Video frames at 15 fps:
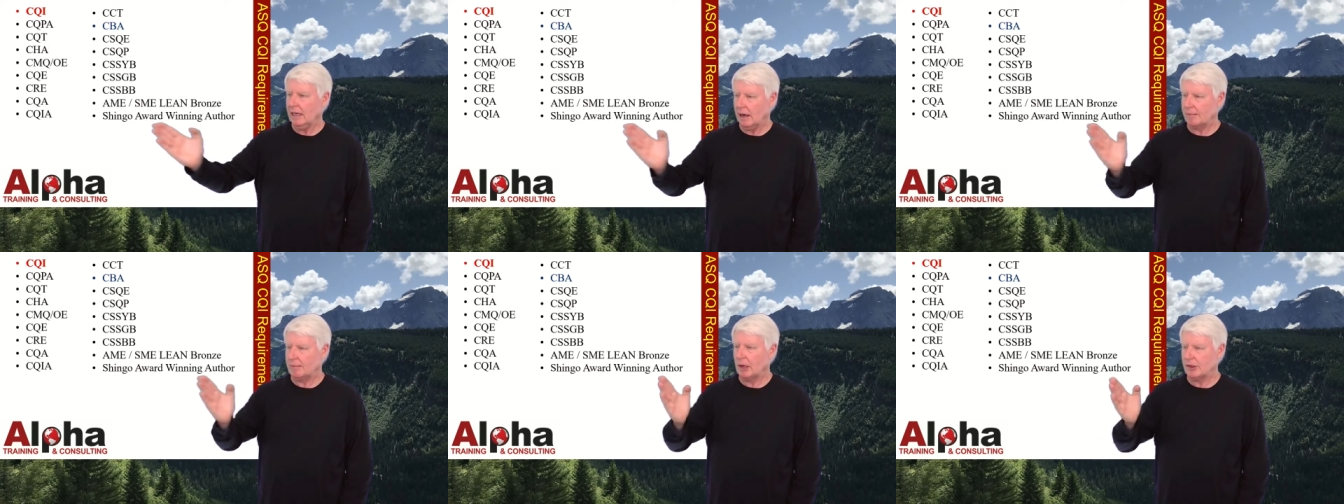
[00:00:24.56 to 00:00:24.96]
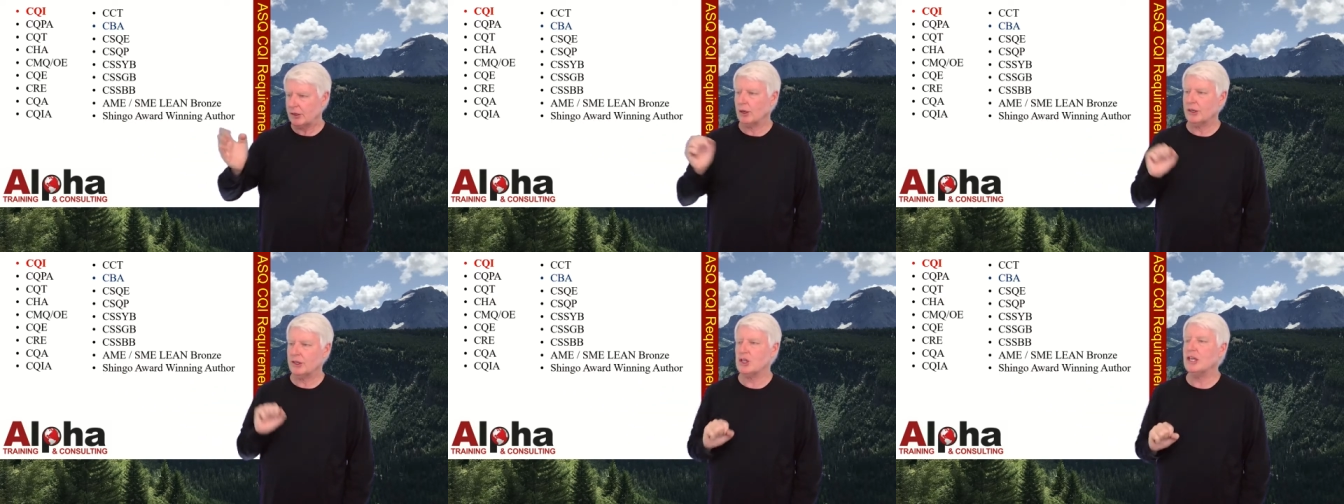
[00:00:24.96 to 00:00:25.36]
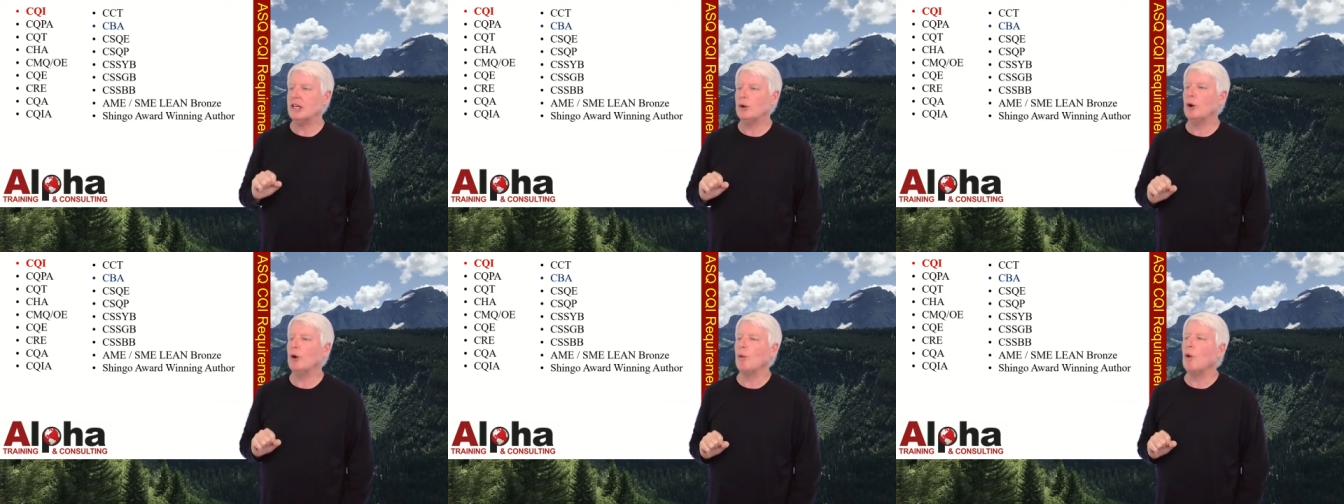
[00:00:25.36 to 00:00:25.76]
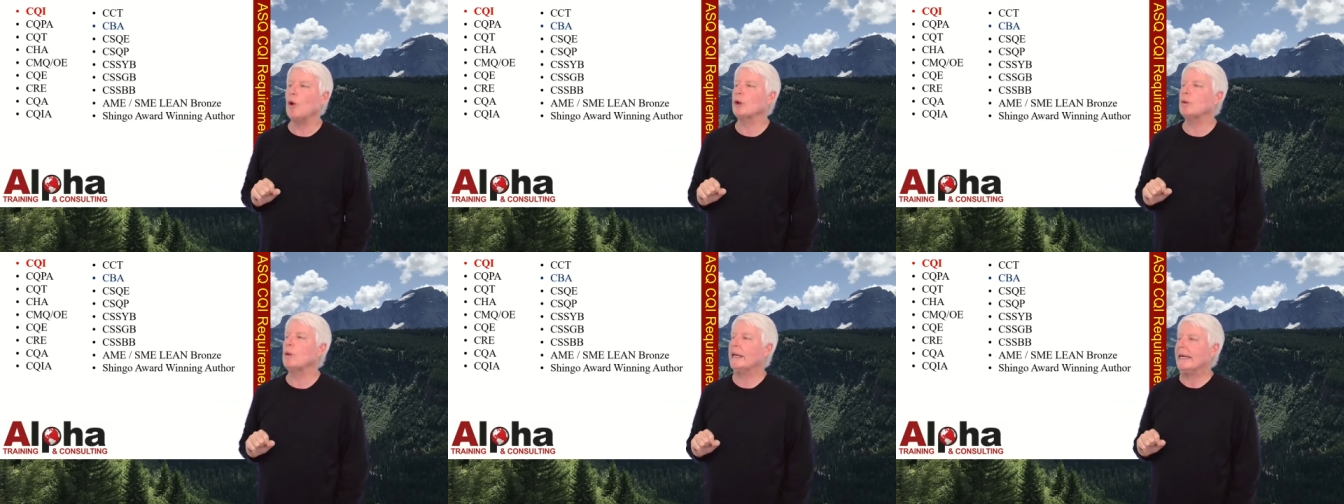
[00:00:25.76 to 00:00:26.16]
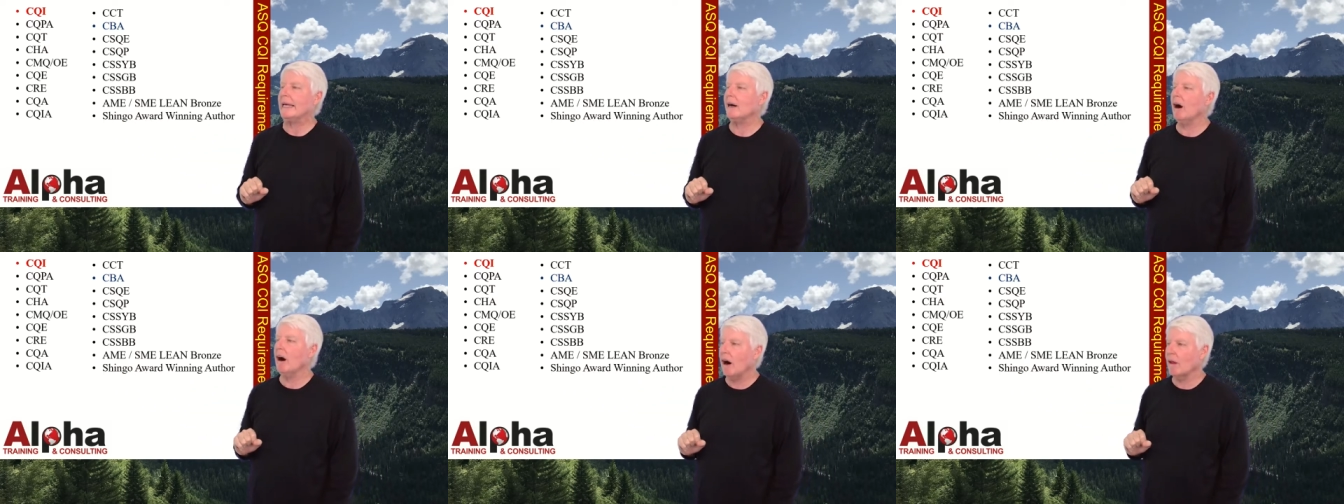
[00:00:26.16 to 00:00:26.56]
I'm also a Shingo Award
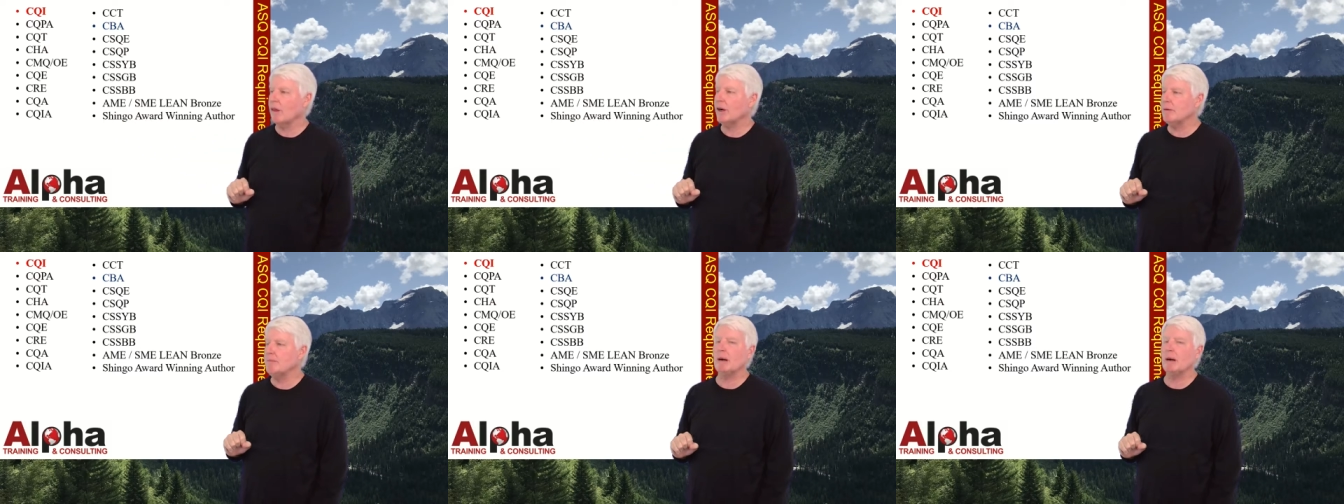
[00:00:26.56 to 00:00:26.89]
winning author,